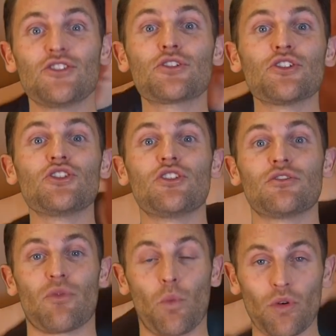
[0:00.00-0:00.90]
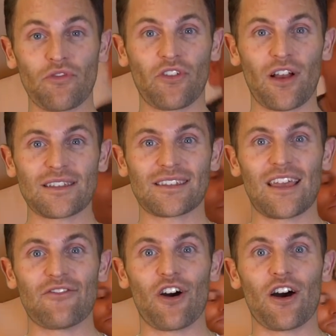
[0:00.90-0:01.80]
you can use Reward Flight
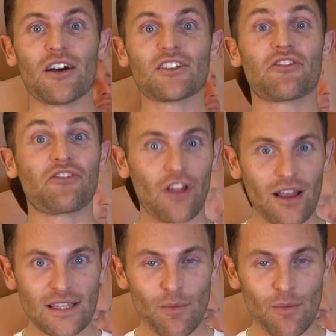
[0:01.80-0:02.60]
Saver to fly to